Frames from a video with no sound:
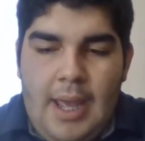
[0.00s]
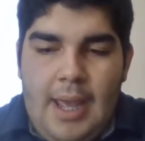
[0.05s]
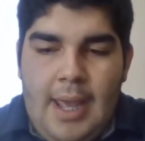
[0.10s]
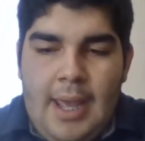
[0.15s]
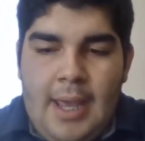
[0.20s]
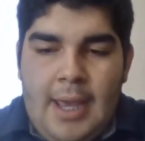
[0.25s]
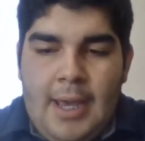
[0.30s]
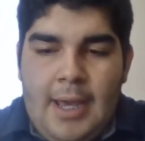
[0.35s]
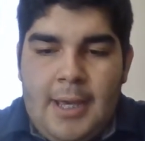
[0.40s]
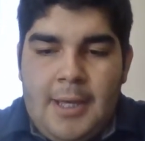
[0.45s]

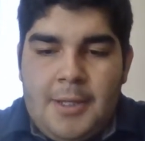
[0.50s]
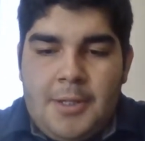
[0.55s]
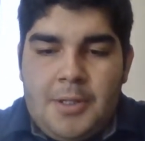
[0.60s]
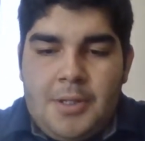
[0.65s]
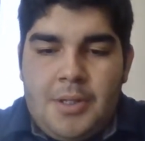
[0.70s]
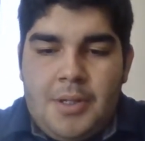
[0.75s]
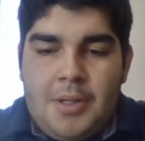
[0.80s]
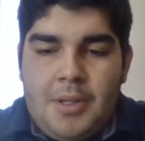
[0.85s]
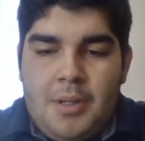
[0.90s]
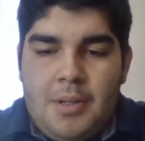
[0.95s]
And
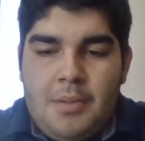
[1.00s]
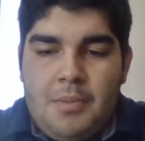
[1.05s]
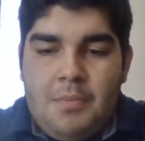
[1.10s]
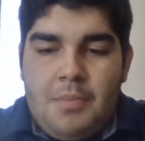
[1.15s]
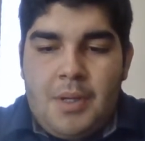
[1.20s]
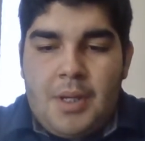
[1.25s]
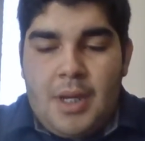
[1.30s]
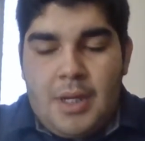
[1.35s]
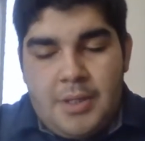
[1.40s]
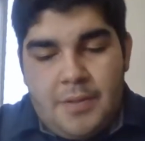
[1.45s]

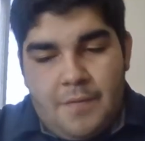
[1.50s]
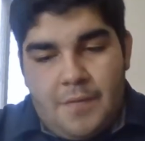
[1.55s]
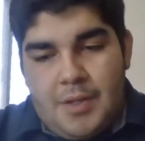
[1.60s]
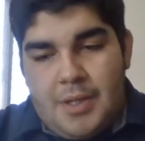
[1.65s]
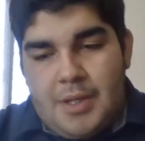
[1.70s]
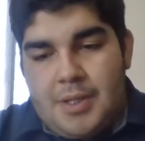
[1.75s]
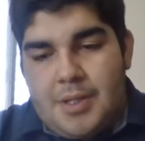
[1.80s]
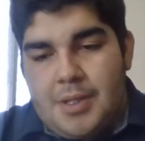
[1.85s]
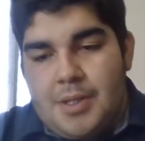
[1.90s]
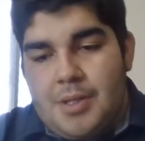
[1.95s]
because of
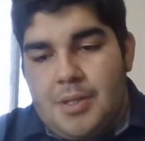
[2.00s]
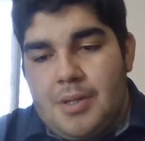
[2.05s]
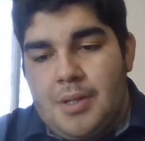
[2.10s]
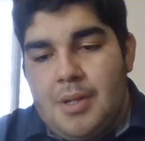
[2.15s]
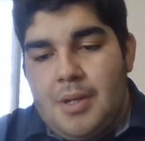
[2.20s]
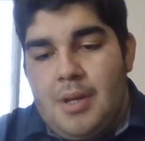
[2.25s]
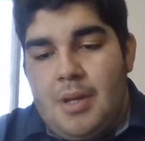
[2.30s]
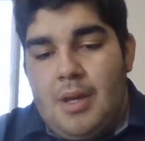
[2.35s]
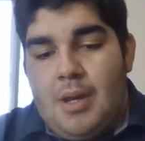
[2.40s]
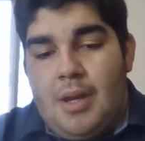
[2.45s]
this,
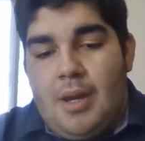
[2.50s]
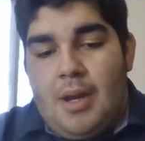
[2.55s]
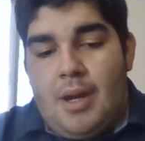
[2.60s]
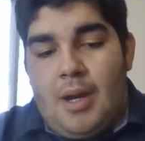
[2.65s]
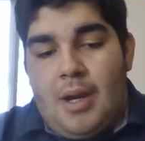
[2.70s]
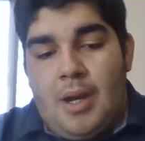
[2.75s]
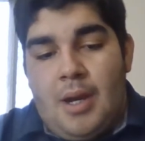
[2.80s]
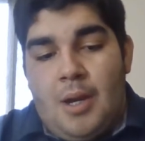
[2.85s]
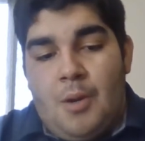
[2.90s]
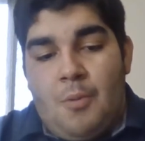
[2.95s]

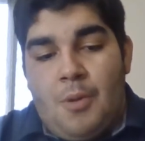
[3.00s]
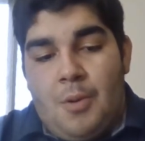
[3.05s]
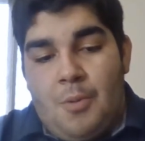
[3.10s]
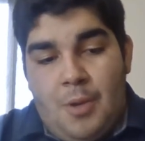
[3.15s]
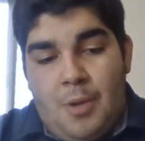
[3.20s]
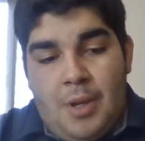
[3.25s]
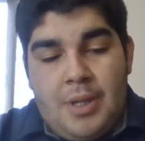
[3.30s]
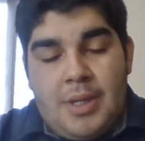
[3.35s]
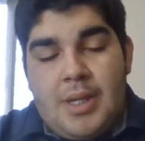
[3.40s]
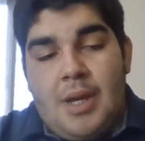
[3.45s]
we
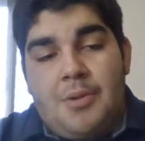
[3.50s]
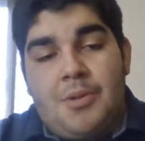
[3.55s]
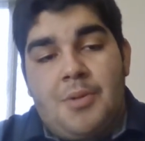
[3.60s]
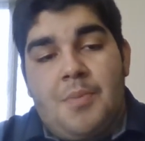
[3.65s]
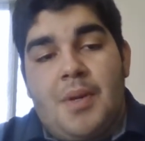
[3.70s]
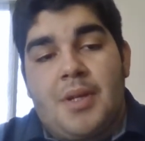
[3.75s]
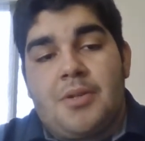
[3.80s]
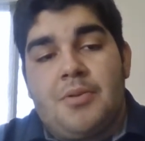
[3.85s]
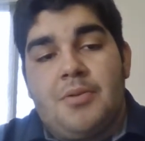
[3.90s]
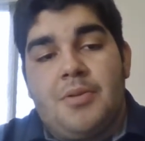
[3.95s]
went down to
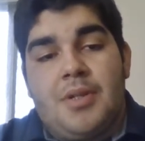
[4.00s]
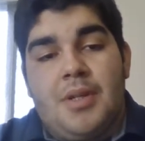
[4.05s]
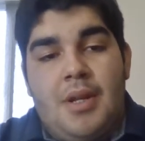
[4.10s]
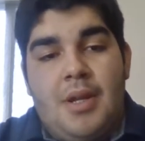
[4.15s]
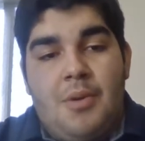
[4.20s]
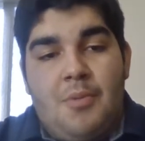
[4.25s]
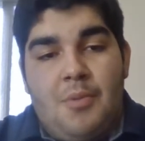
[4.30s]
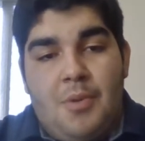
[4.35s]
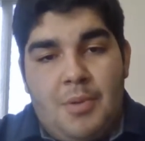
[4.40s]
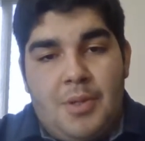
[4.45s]
Mexico
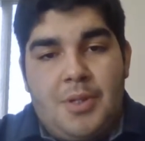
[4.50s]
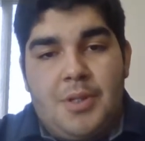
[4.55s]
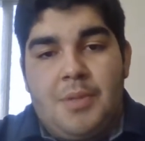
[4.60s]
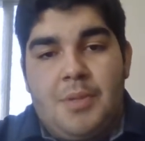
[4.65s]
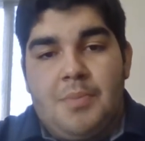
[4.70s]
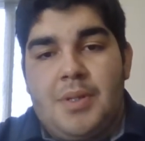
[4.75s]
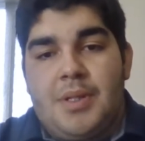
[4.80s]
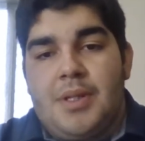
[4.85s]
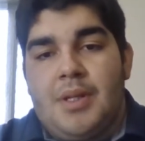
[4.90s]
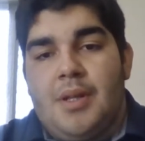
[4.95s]
City, we went to the
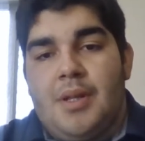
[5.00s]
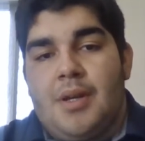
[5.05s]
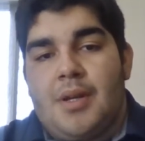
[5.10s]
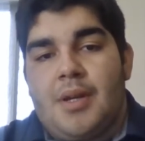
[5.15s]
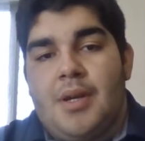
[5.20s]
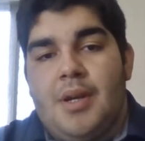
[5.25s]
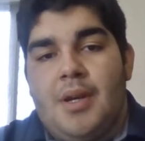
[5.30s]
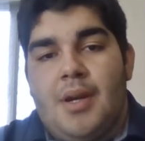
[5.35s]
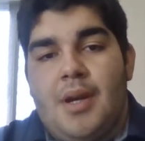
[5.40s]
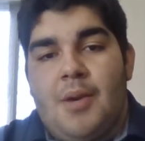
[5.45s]

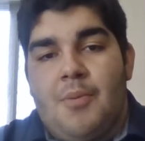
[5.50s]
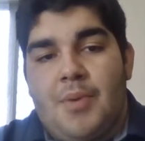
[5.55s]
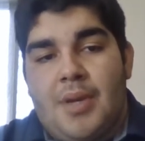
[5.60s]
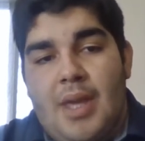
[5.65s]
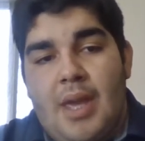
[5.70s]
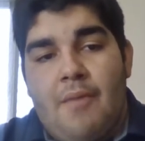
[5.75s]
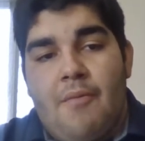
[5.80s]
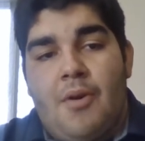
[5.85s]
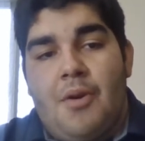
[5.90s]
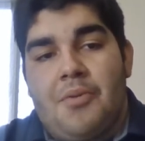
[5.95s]
Basilica, and we
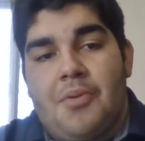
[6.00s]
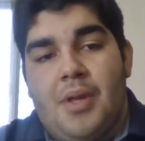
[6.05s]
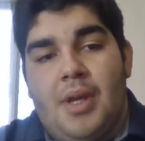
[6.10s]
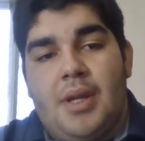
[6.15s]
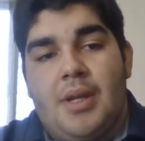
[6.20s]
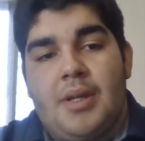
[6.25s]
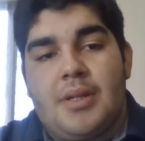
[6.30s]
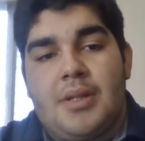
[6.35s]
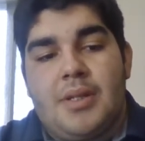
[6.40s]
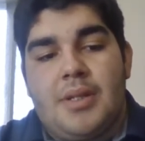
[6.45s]
gave our
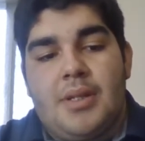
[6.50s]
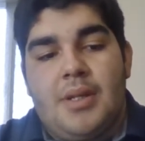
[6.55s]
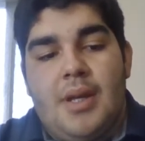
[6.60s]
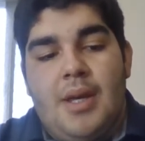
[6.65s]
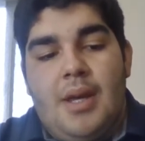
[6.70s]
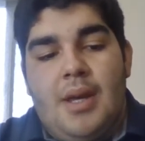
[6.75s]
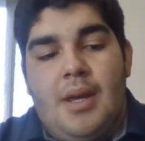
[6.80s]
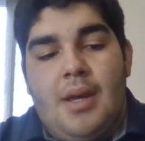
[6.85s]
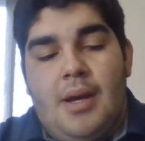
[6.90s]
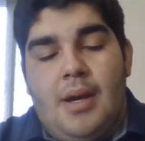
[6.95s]
thanks
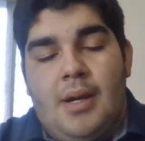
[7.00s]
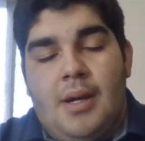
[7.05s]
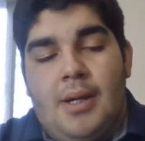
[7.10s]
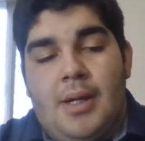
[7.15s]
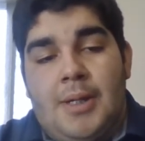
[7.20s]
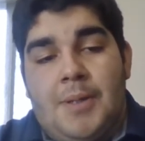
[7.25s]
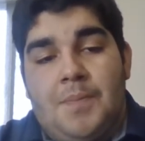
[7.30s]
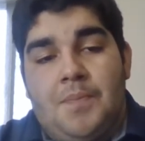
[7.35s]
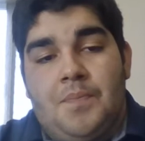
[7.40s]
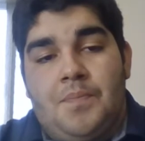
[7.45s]

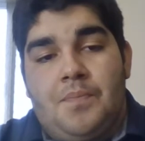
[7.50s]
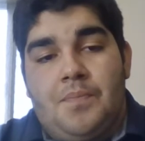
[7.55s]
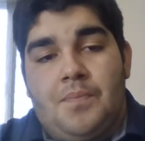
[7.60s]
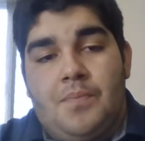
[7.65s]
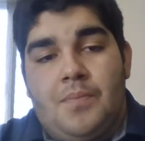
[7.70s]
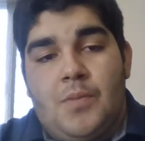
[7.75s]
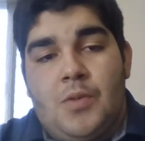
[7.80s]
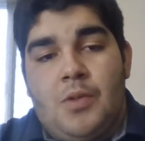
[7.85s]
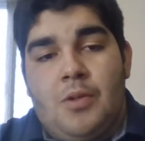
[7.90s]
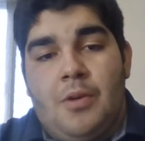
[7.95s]

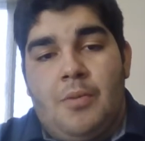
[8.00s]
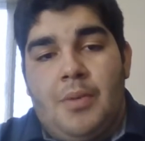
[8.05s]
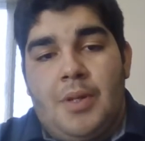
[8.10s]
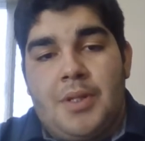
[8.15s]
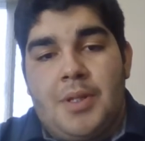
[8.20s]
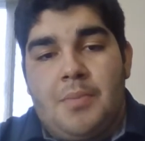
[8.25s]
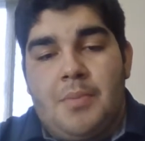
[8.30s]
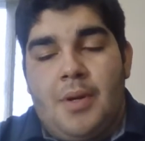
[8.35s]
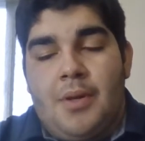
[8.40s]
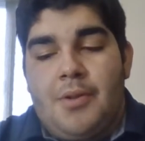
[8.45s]
to our
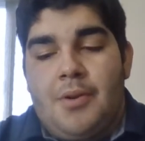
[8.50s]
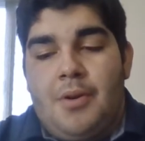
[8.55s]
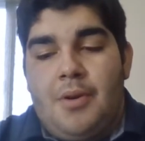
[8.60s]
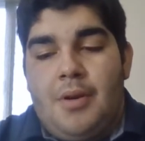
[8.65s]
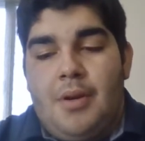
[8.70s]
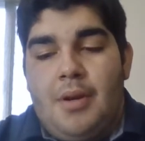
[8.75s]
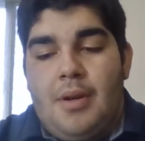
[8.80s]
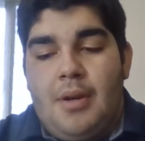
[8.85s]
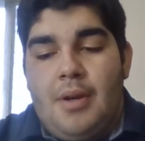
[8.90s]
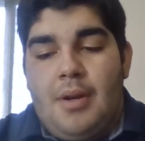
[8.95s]
Blessed Mother.